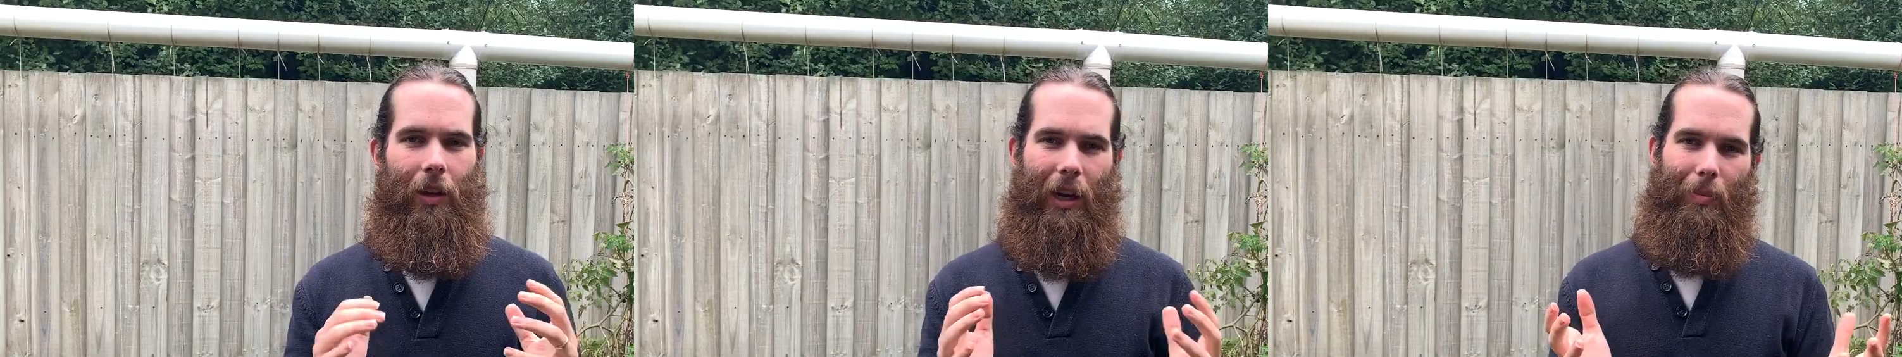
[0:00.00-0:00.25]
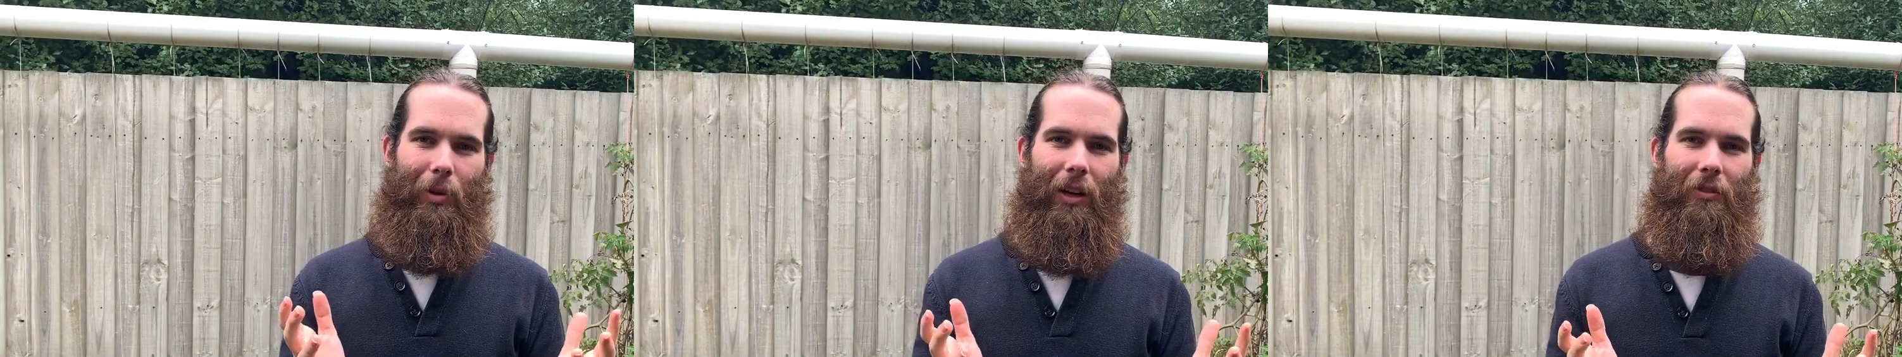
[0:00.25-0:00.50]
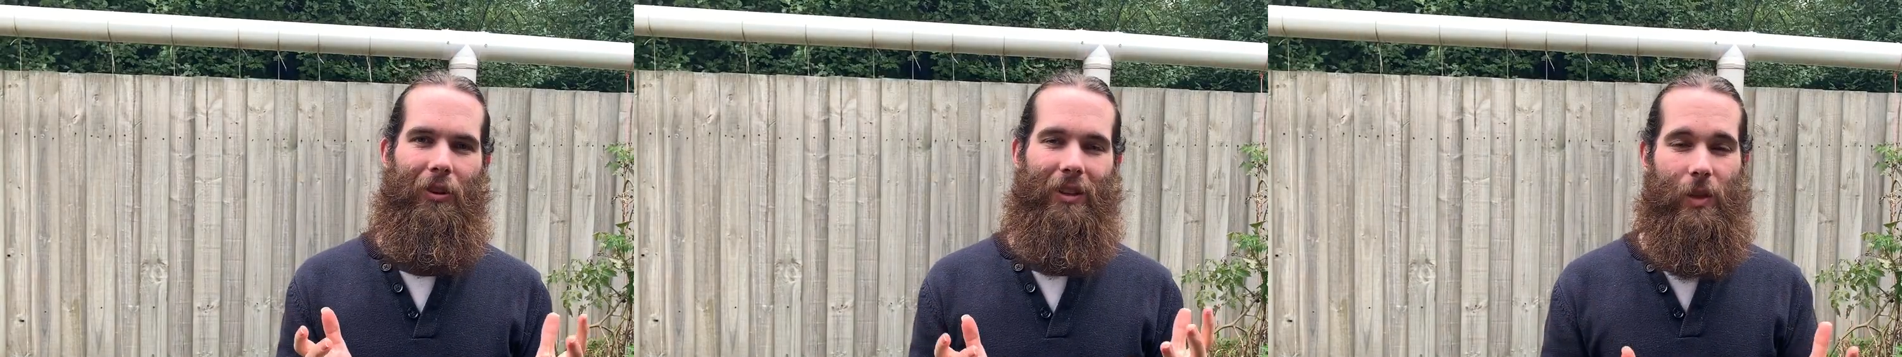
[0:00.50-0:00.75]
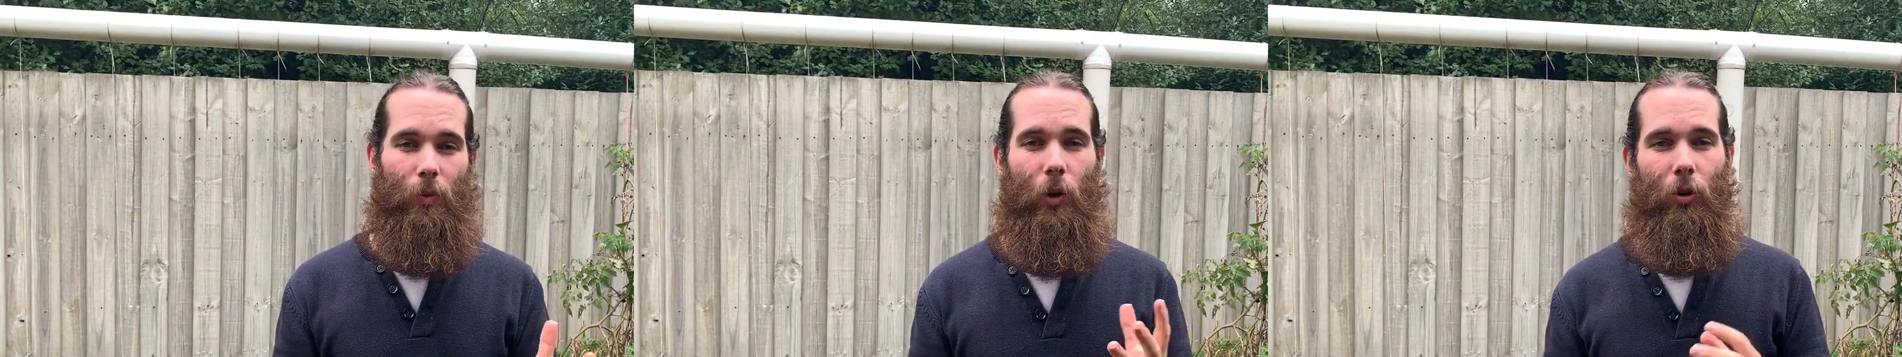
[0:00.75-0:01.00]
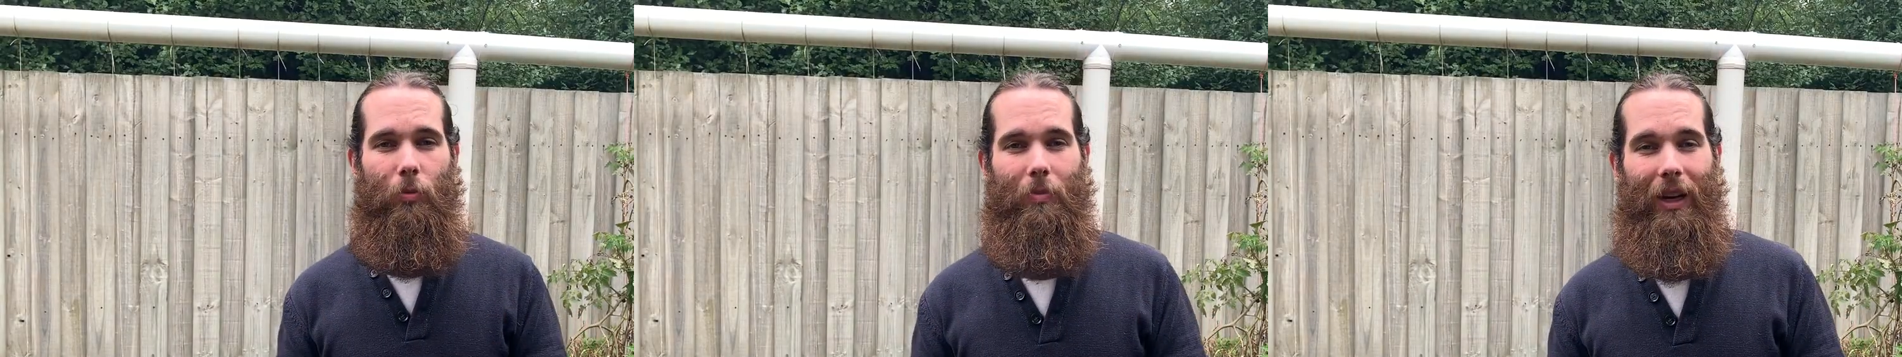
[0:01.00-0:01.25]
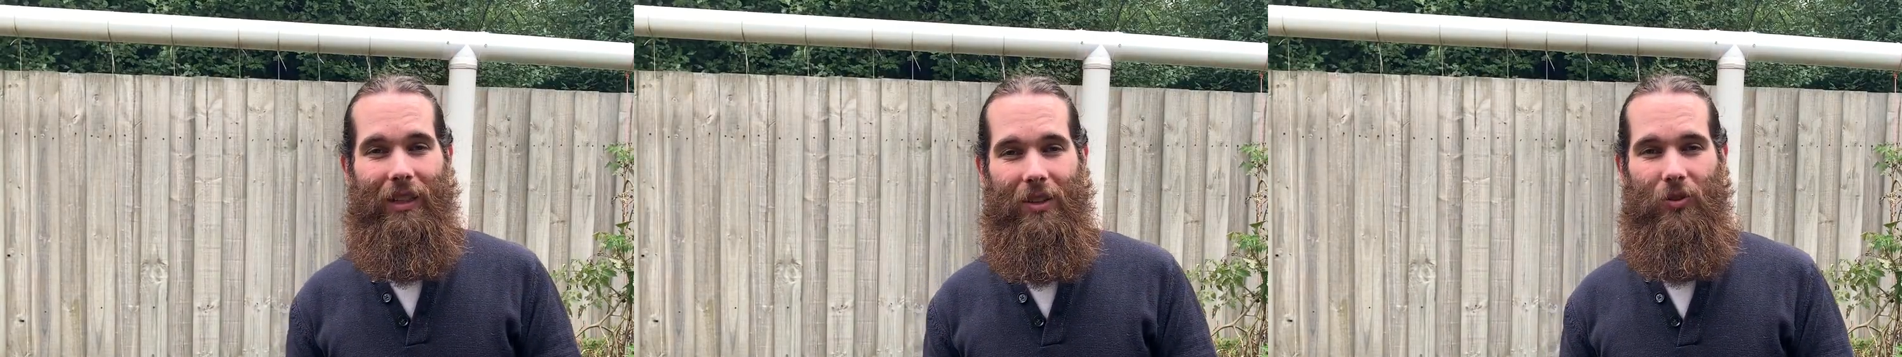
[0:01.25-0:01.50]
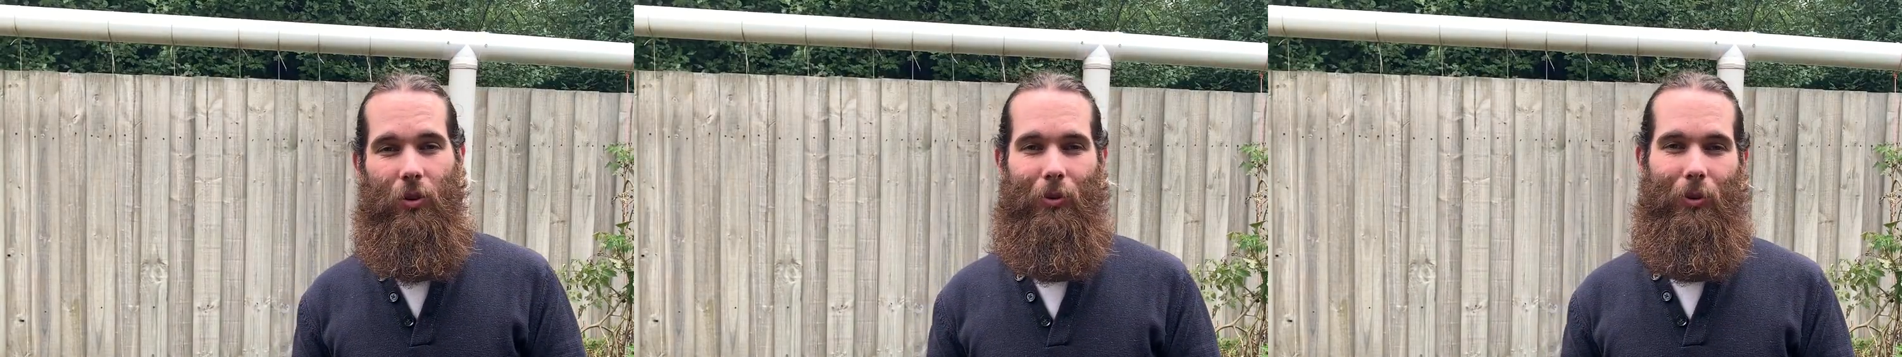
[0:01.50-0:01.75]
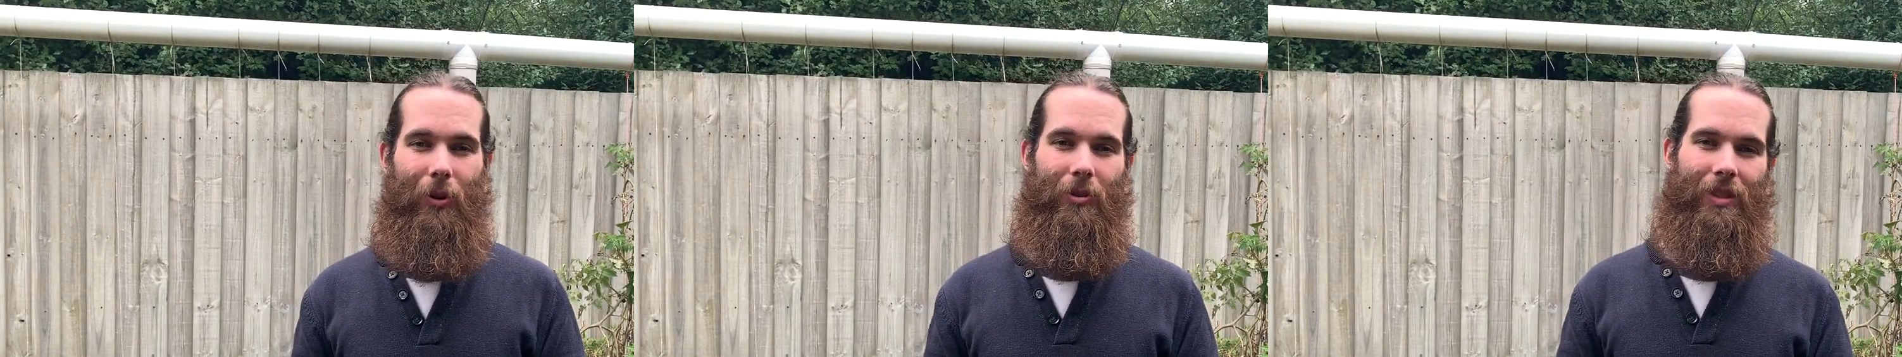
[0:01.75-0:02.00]
G'day plant friends and welcome back to Scott
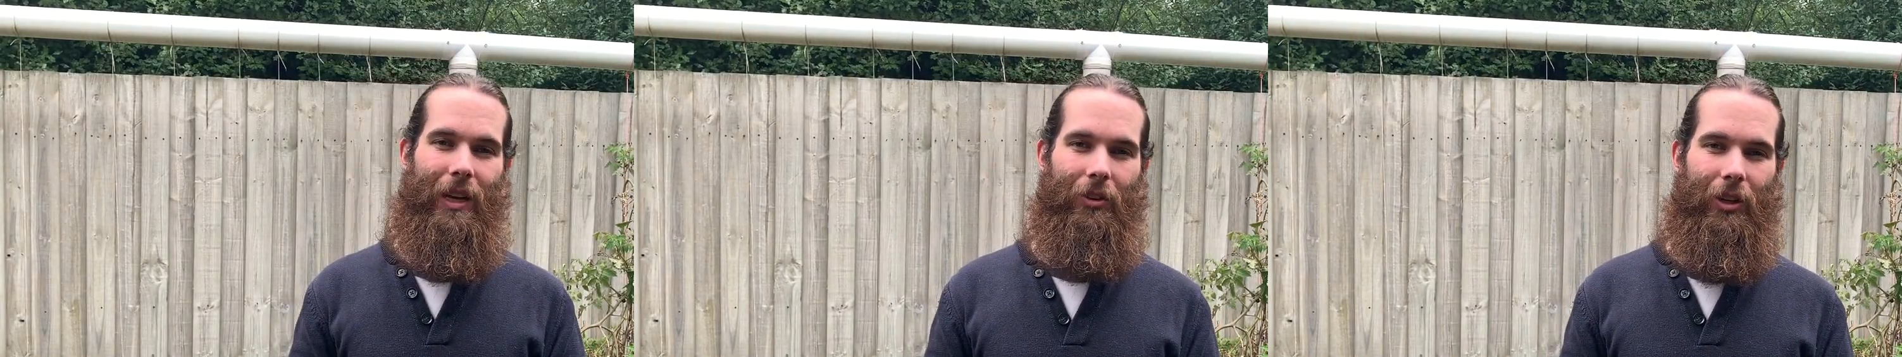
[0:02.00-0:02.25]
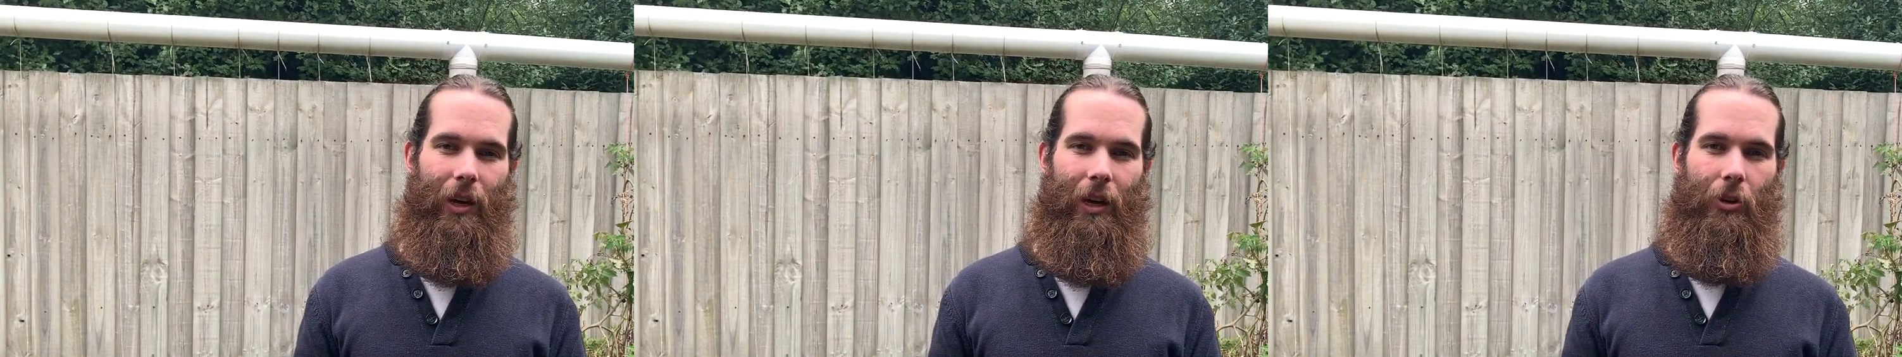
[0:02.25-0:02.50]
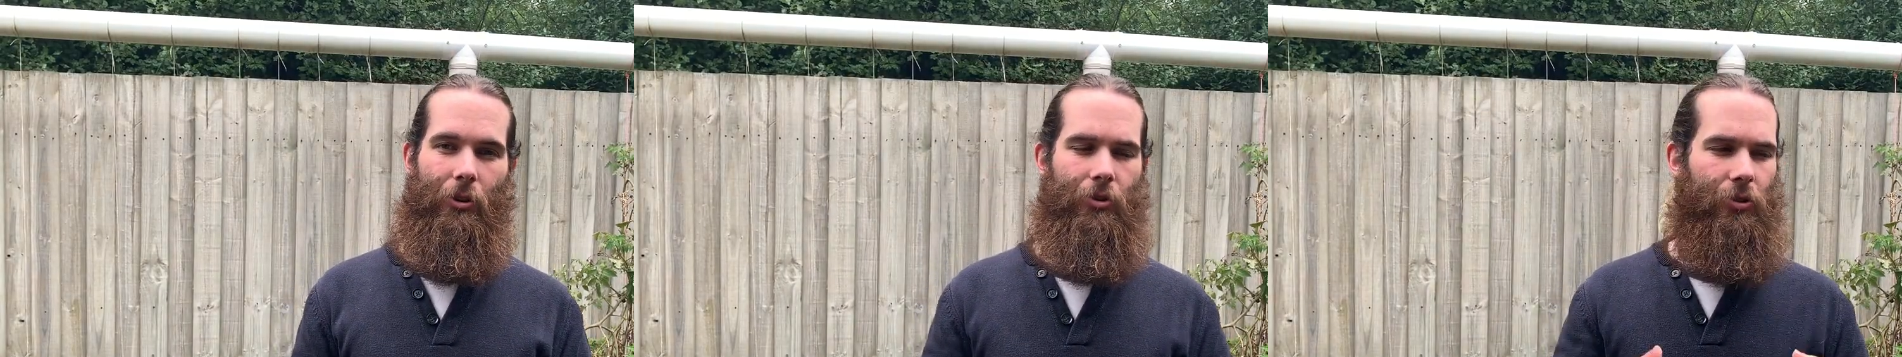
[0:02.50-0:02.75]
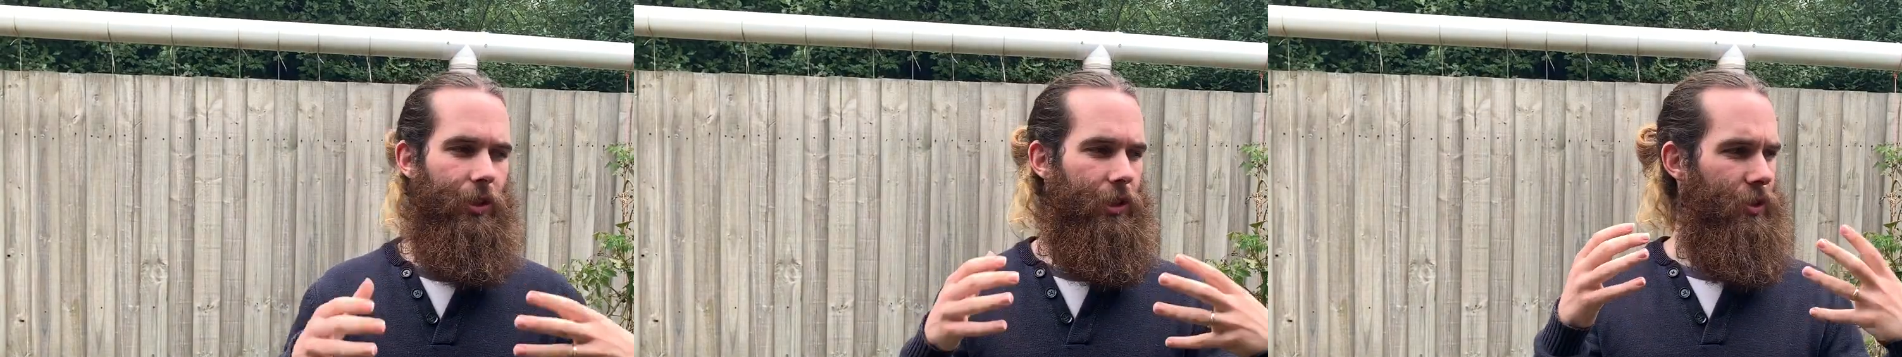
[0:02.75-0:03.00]
Grows an Avocado Tree,